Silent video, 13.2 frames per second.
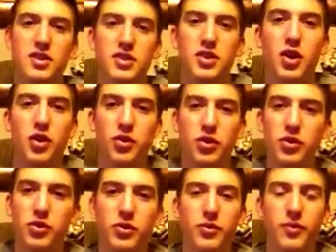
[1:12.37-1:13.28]
you go
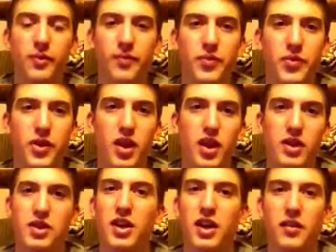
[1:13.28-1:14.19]
through
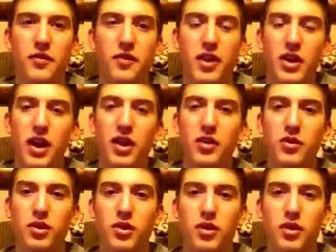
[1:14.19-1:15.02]
and you gotta figure out,